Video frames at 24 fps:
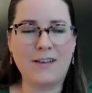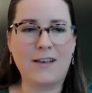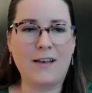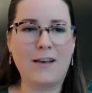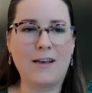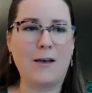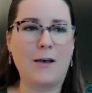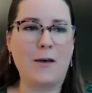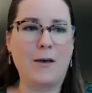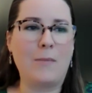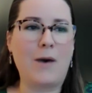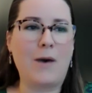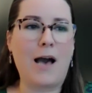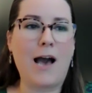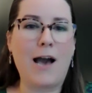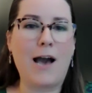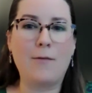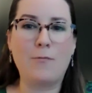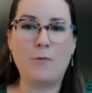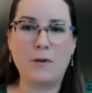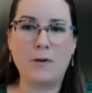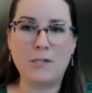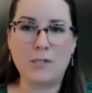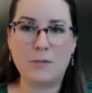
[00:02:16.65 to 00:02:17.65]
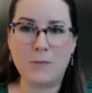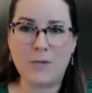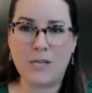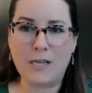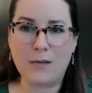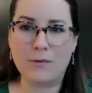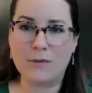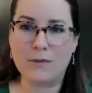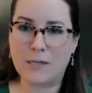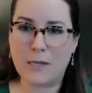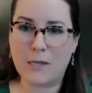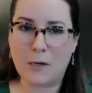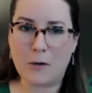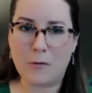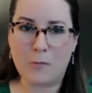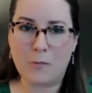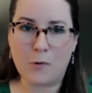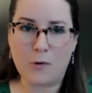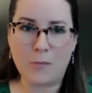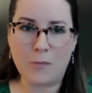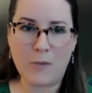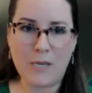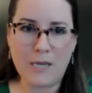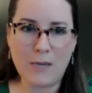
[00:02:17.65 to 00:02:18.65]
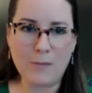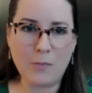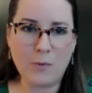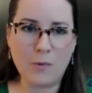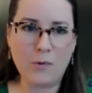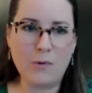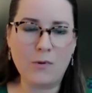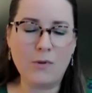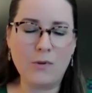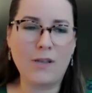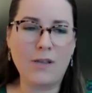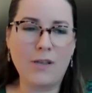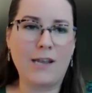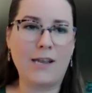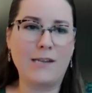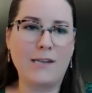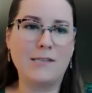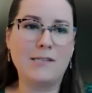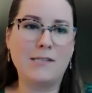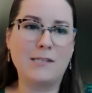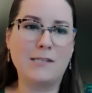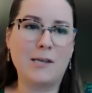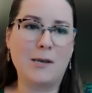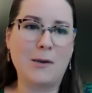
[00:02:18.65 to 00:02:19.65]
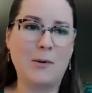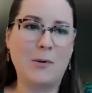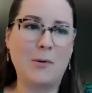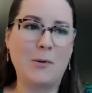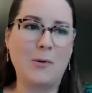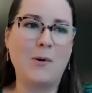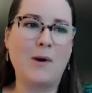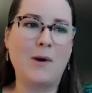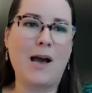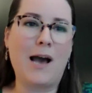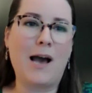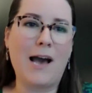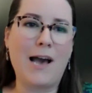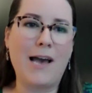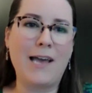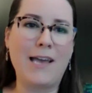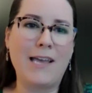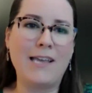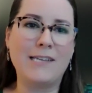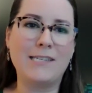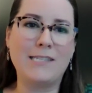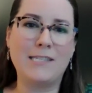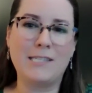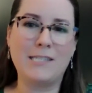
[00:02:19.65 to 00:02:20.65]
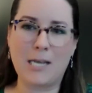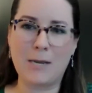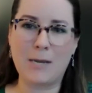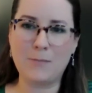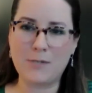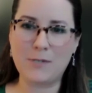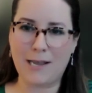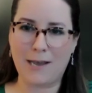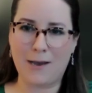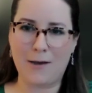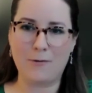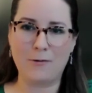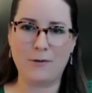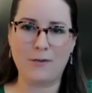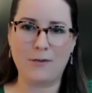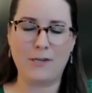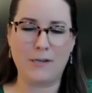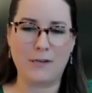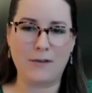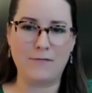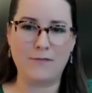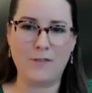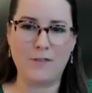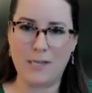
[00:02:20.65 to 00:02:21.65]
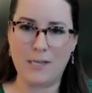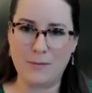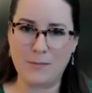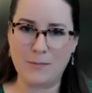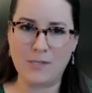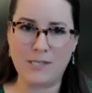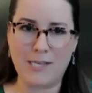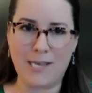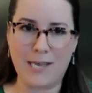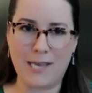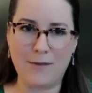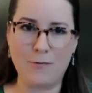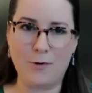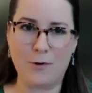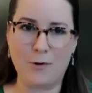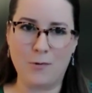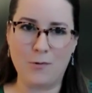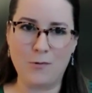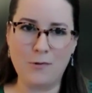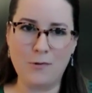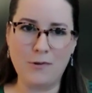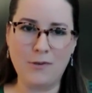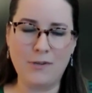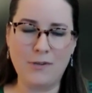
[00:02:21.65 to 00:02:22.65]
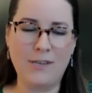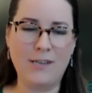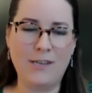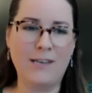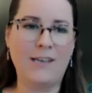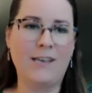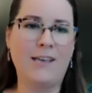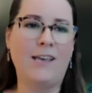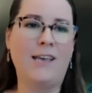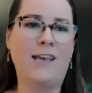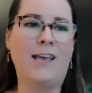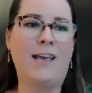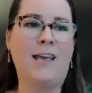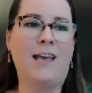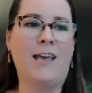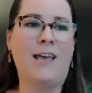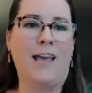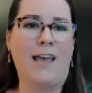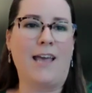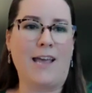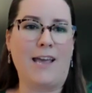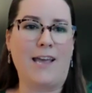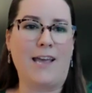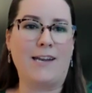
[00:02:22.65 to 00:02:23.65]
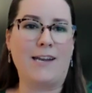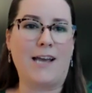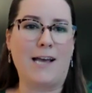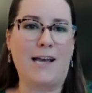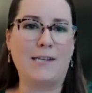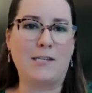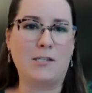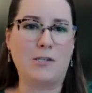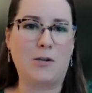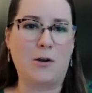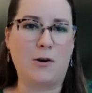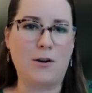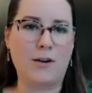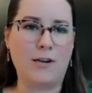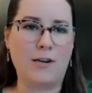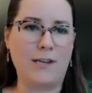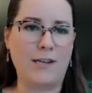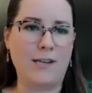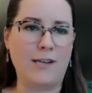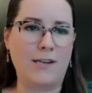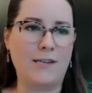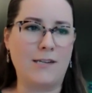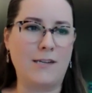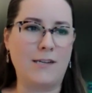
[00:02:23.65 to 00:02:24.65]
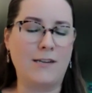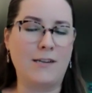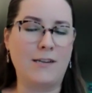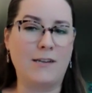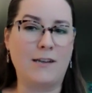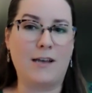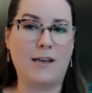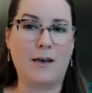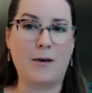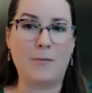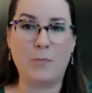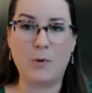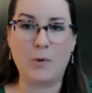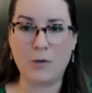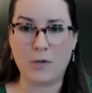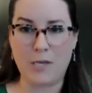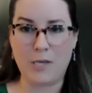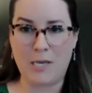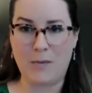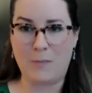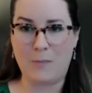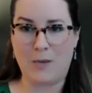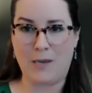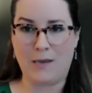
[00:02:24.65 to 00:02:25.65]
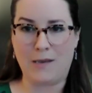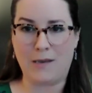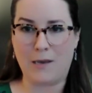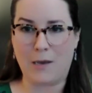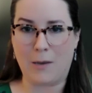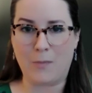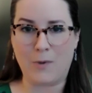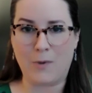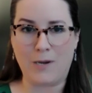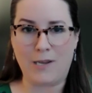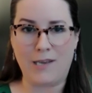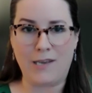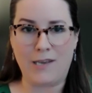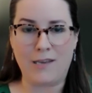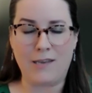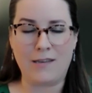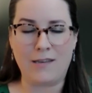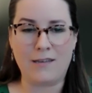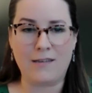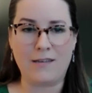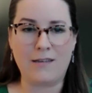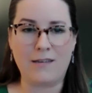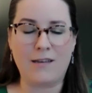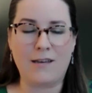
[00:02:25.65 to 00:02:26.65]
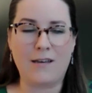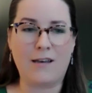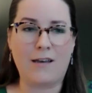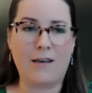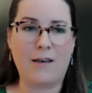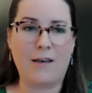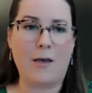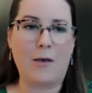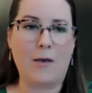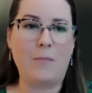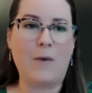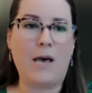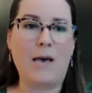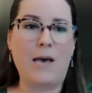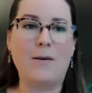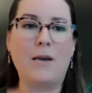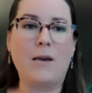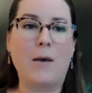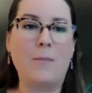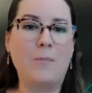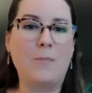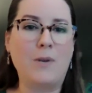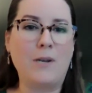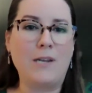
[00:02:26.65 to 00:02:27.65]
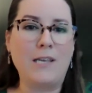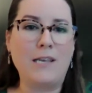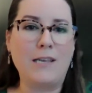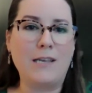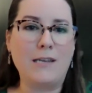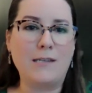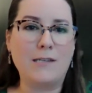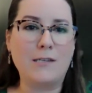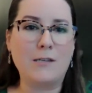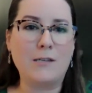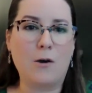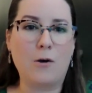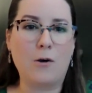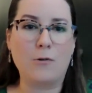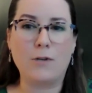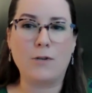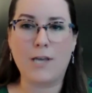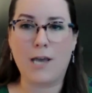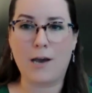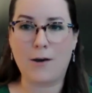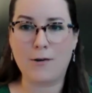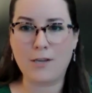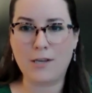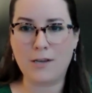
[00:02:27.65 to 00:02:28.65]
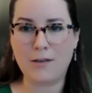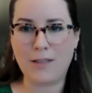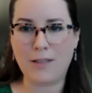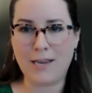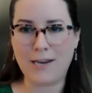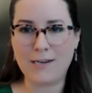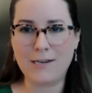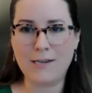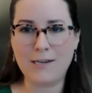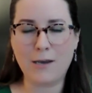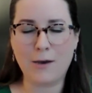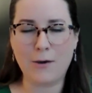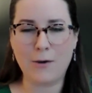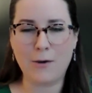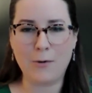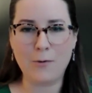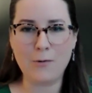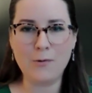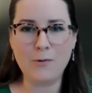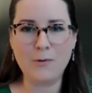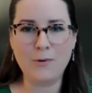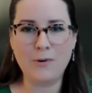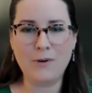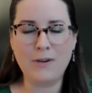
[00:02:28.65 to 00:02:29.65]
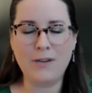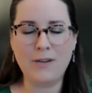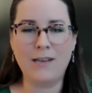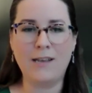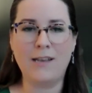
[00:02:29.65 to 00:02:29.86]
I want to be able to help more people. And so I stepped out of the MCA role and I started a bookkeeping company. My company is called Calculated Co.